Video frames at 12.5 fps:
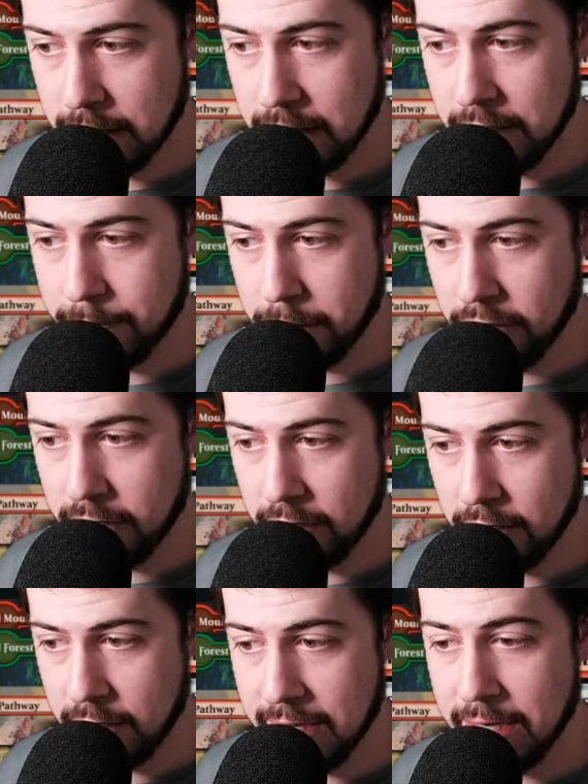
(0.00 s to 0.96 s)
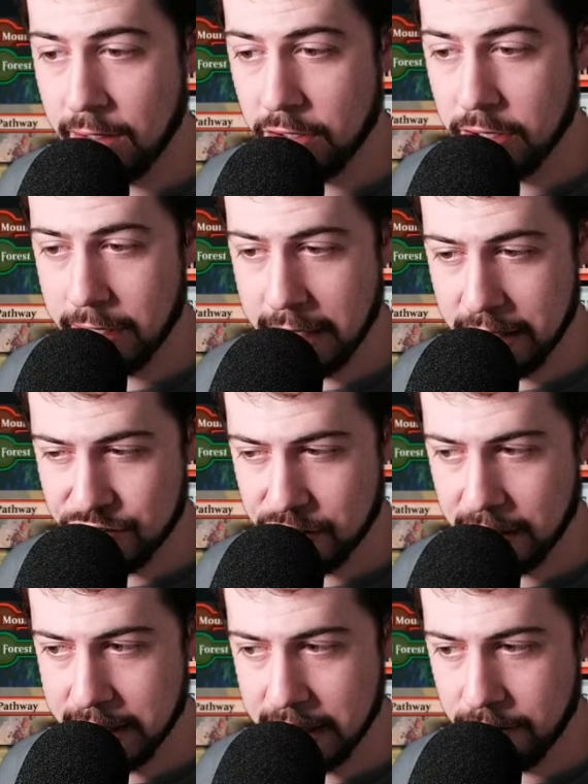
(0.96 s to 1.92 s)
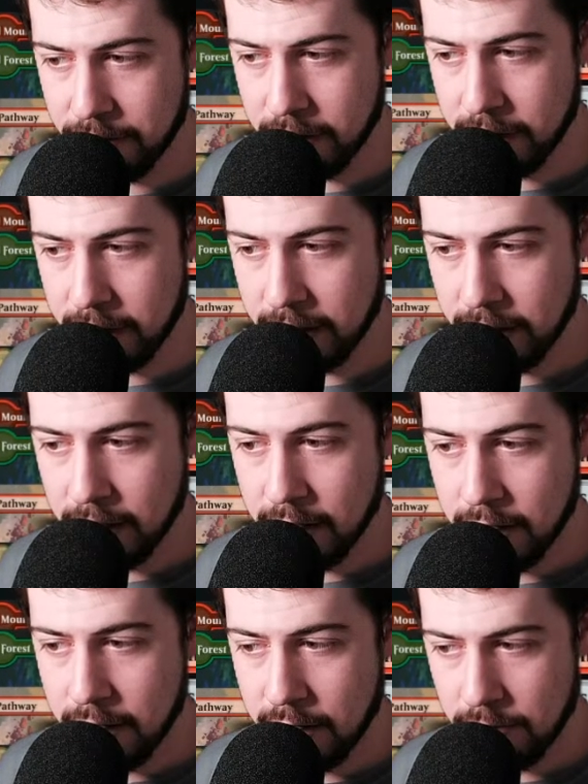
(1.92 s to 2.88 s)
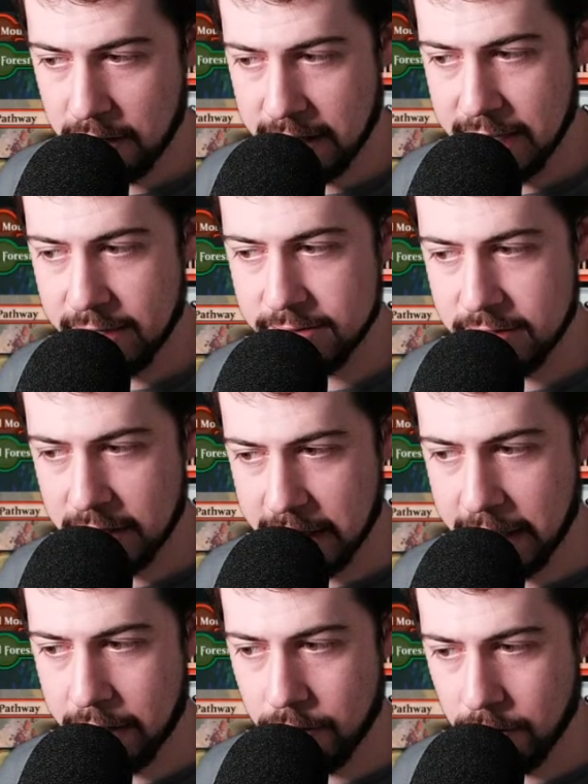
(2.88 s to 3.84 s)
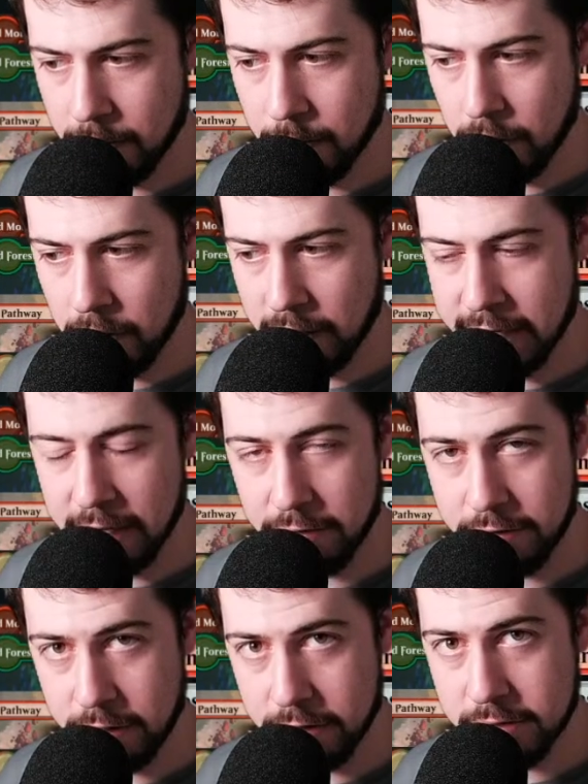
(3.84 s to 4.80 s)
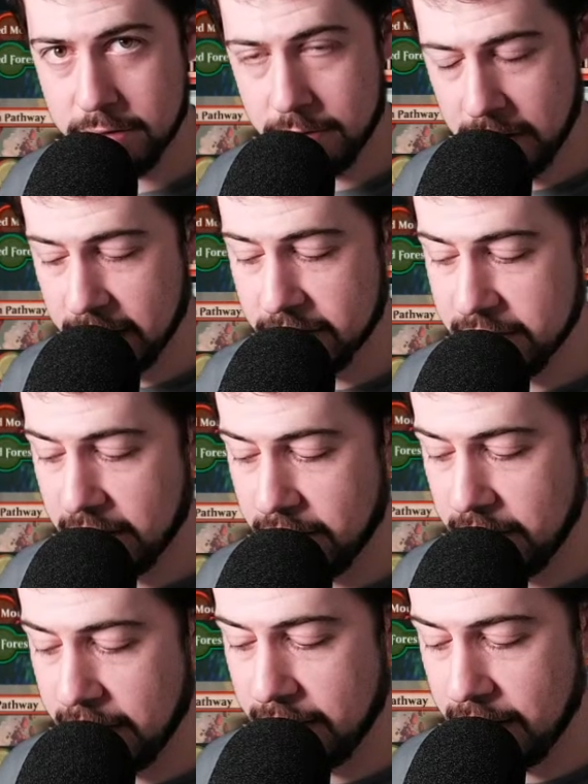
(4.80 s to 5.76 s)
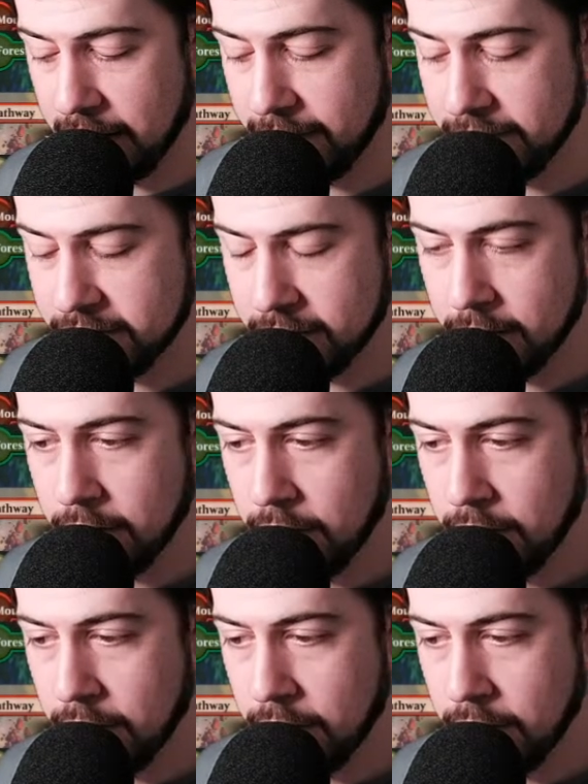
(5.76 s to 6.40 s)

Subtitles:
and you put an incarnation counter on it. When it has 9 or more counters, you exile 9 lives.